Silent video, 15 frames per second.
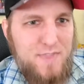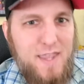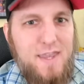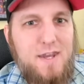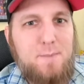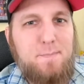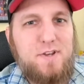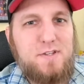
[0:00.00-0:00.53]

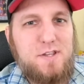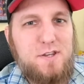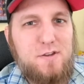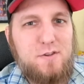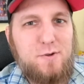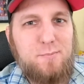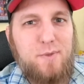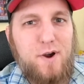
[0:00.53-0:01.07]
in a
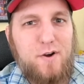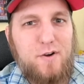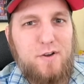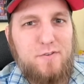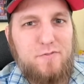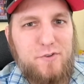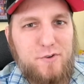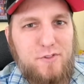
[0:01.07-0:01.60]
particular part
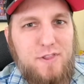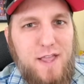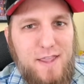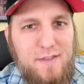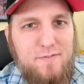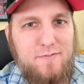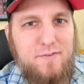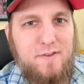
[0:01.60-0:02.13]
of their
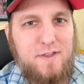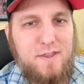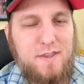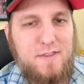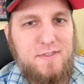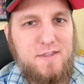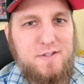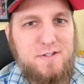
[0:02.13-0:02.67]
life
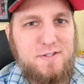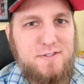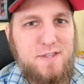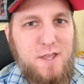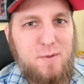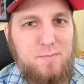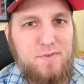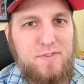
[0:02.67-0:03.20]
that just
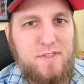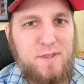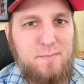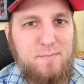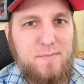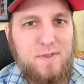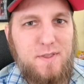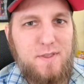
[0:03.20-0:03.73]
helps
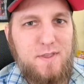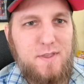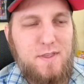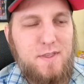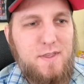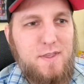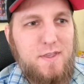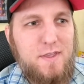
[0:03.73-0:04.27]
them
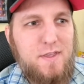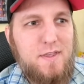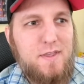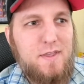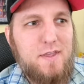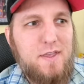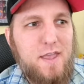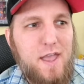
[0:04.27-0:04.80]

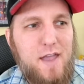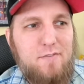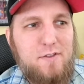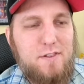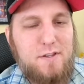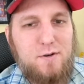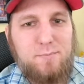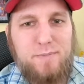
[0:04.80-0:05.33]
have a
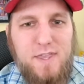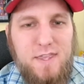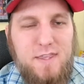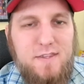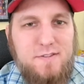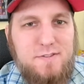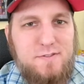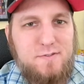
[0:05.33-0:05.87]
little
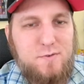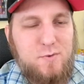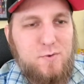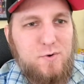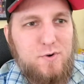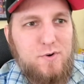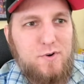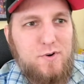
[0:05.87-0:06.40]
peace
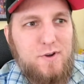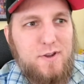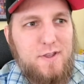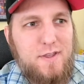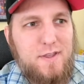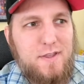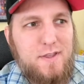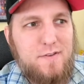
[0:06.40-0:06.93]
or
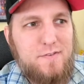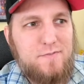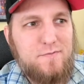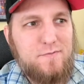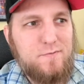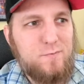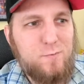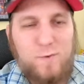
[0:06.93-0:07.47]

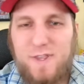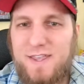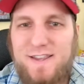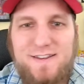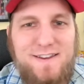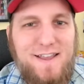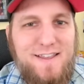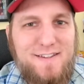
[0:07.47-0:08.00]

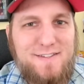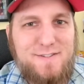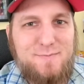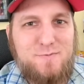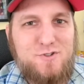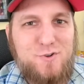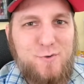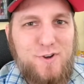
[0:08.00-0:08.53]
reignite
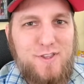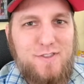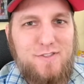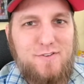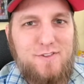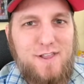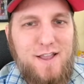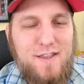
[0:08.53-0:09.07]
some joy in
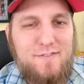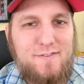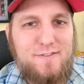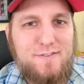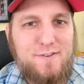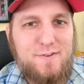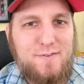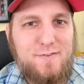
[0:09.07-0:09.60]
their lives.
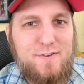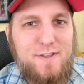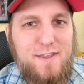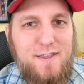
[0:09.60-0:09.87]
So